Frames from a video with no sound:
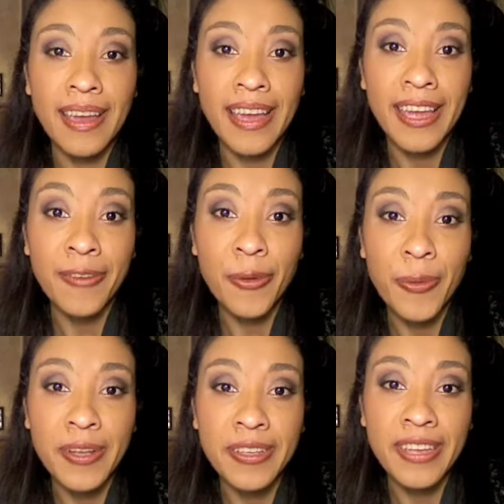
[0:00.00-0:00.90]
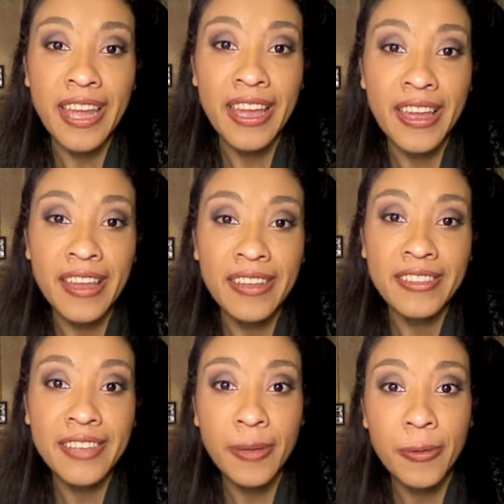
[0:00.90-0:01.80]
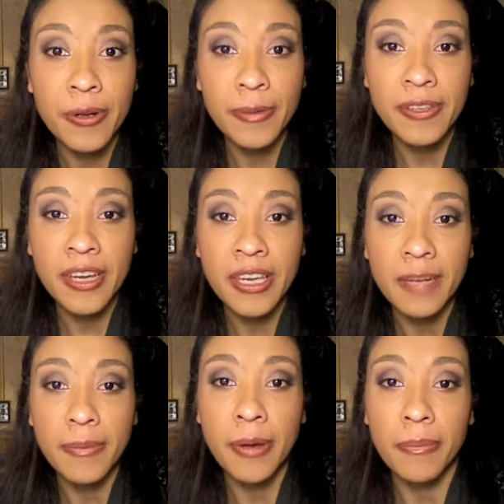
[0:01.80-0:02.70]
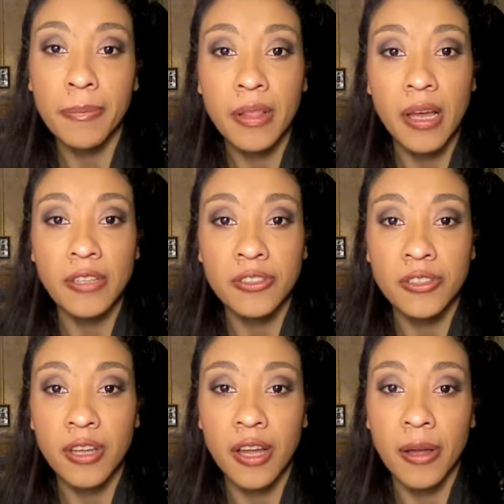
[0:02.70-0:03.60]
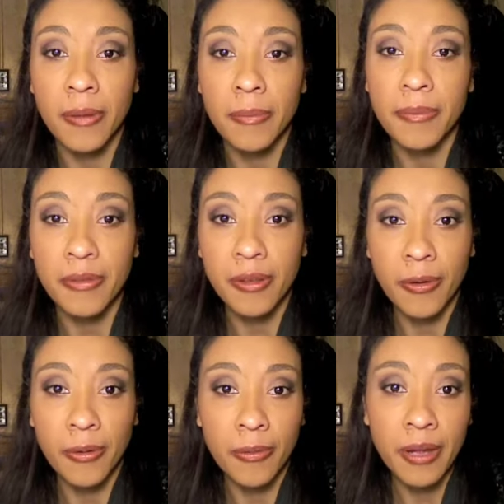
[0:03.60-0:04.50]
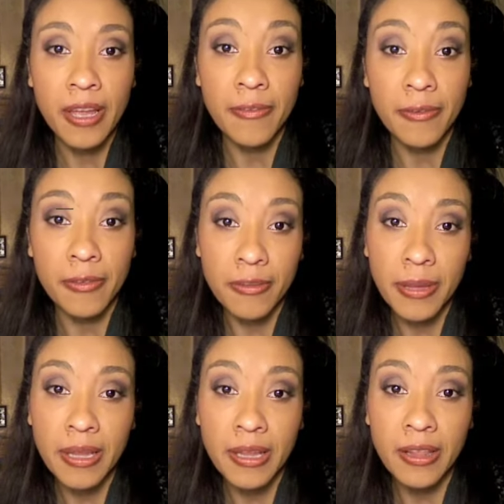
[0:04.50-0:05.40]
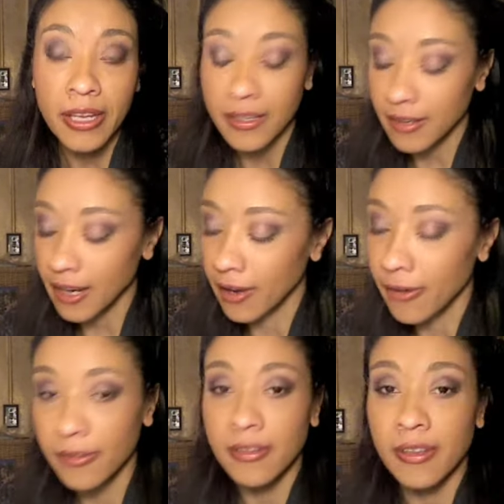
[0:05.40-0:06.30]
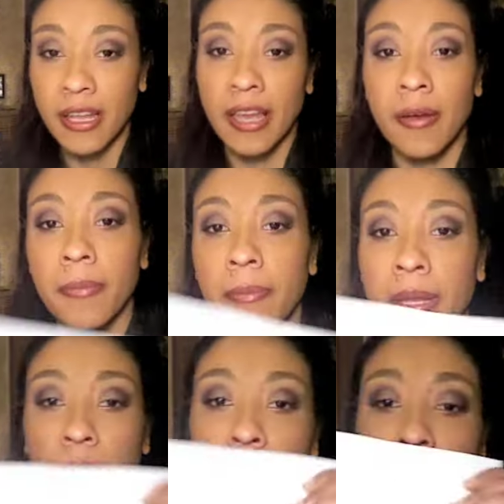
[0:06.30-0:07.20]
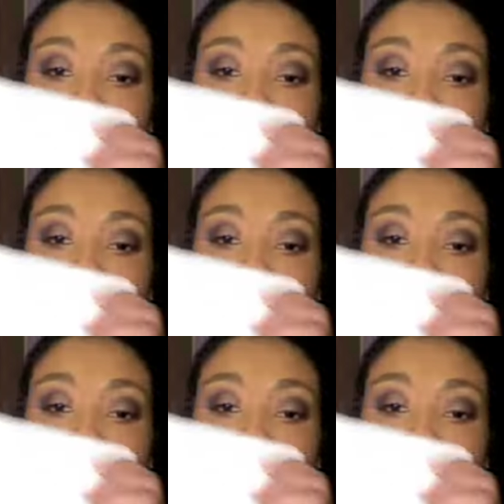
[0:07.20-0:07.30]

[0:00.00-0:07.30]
Hi everyone, and today we're going to be talking about blush. So if you see me looking down, I have my notes